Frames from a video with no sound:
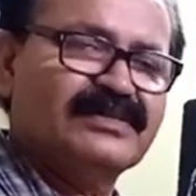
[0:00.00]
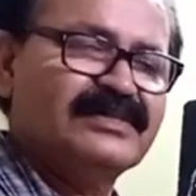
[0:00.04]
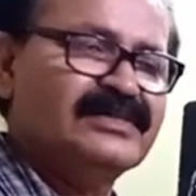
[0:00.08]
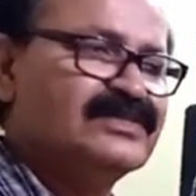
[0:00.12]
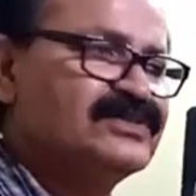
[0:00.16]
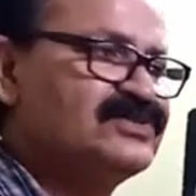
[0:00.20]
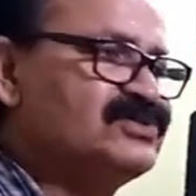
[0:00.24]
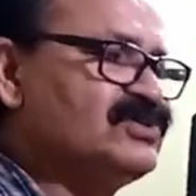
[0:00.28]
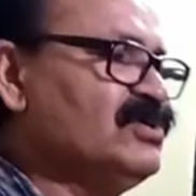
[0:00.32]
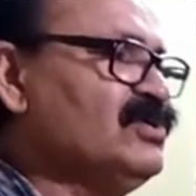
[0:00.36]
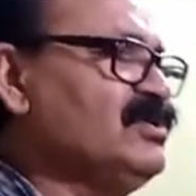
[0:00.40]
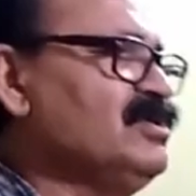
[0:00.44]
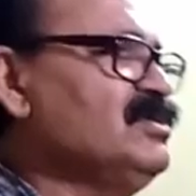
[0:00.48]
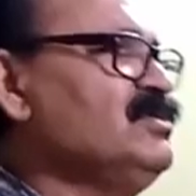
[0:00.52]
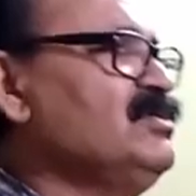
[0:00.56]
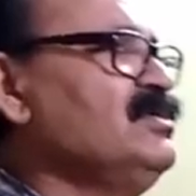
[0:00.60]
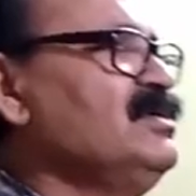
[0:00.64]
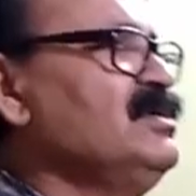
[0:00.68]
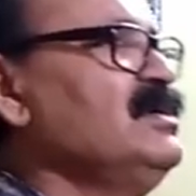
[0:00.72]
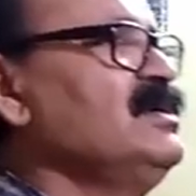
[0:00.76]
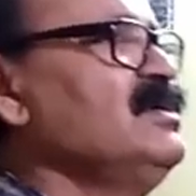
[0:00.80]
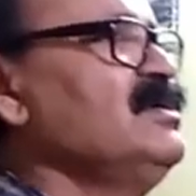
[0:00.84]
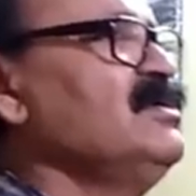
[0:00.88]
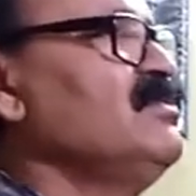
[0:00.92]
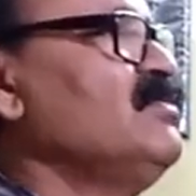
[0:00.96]
So
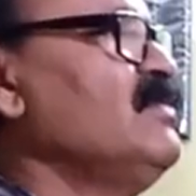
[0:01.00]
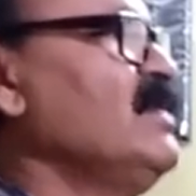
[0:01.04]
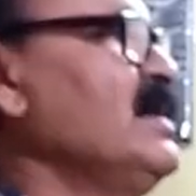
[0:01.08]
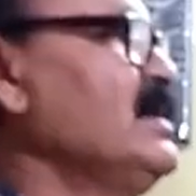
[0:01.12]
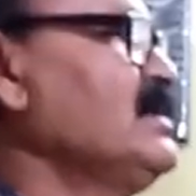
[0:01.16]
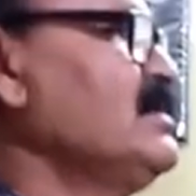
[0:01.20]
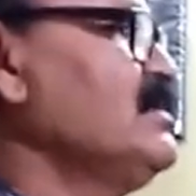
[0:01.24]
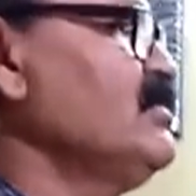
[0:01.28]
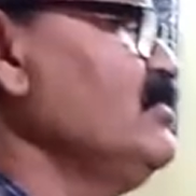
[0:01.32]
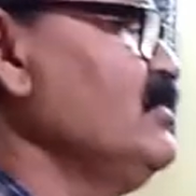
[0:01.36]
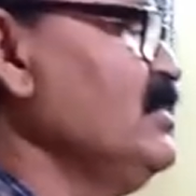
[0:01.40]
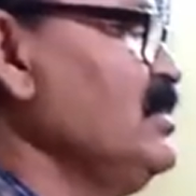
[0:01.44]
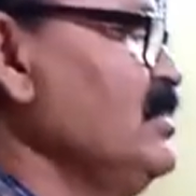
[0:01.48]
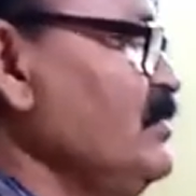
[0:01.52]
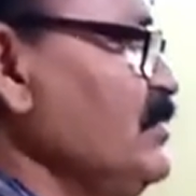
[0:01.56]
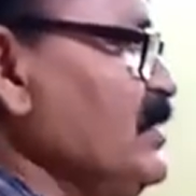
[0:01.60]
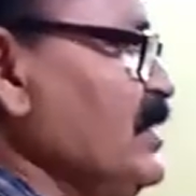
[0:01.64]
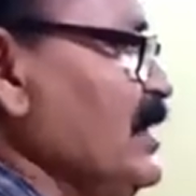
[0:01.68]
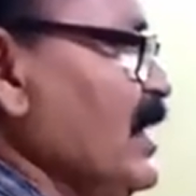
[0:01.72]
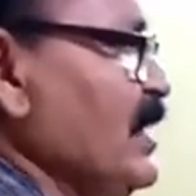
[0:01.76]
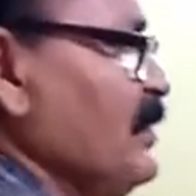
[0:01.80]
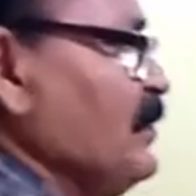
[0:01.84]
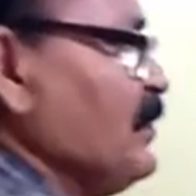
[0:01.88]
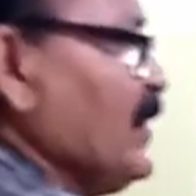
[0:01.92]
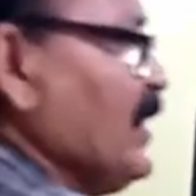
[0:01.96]
what will be
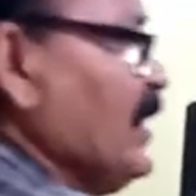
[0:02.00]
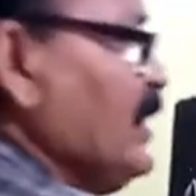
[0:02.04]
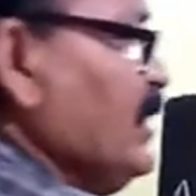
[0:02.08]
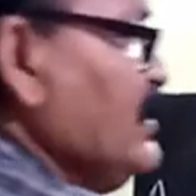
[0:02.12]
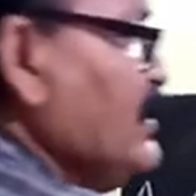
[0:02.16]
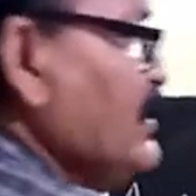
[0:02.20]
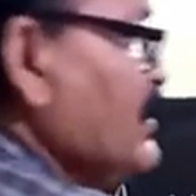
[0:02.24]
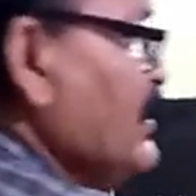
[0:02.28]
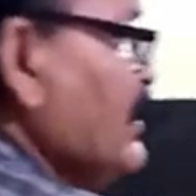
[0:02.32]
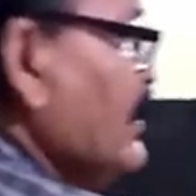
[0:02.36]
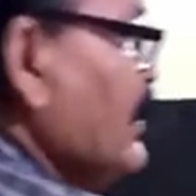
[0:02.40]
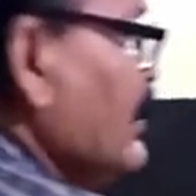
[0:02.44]
happen?